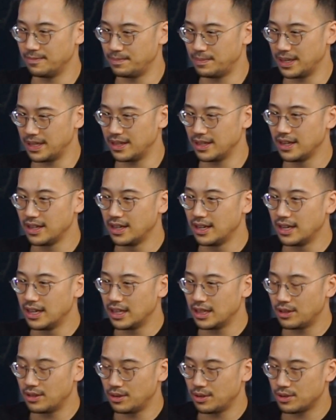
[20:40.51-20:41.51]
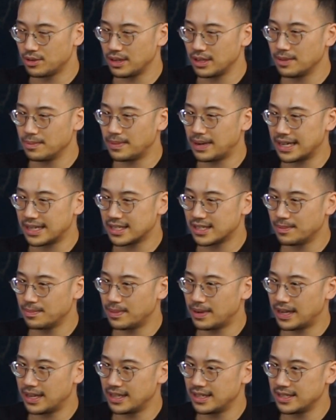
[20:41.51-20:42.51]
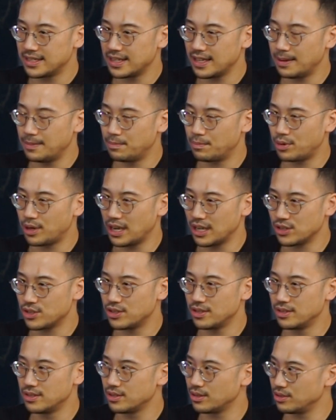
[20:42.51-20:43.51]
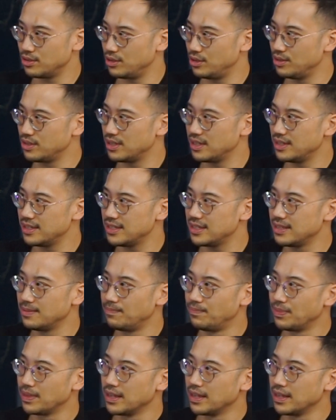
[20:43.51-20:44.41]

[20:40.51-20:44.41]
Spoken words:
but they were trying to maximize impressions on users.